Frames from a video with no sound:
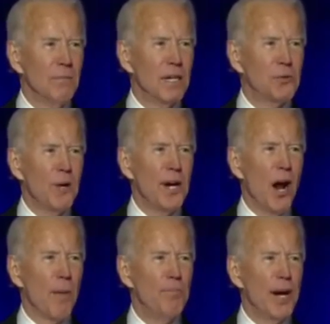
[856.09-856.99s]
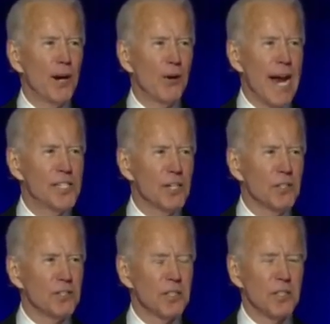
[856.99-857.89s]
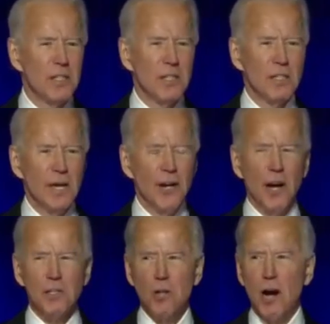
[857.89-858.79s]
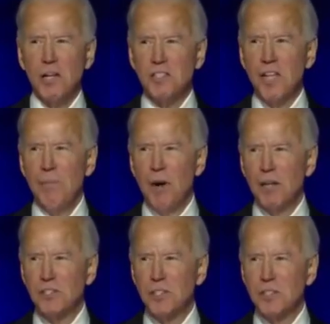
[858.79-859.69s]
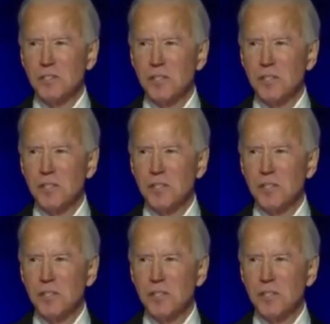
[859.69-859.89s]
between our better angels and our darkest impulses.